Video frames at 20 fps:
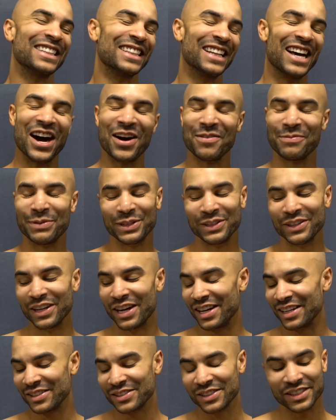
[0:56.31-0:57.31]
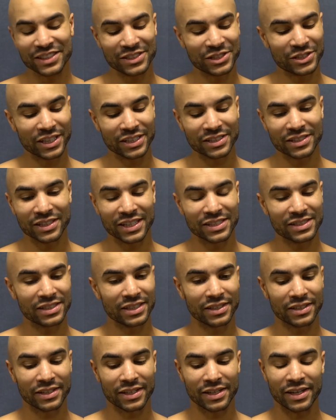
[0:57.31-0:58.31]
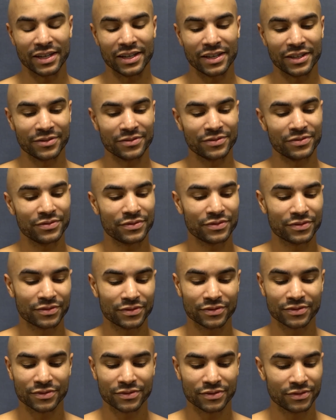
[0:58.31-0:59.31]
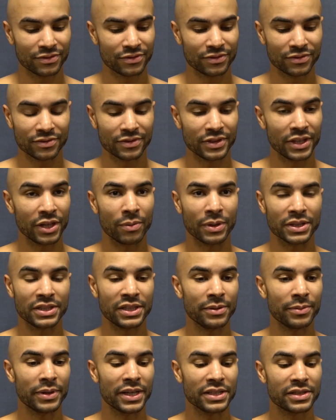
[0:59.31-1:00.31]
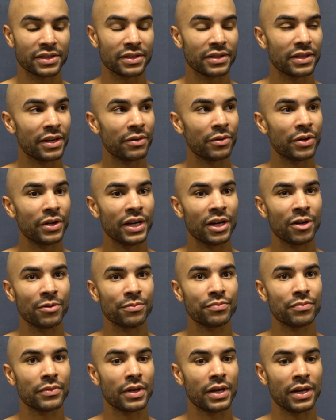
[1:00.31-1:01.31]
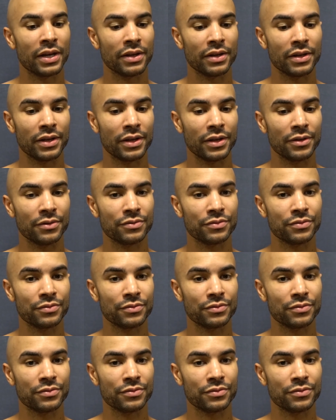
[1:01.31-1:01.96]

nah, but nah, it was a good stretch. Like I said, uh, you know, my teammates, they really helped, and uh,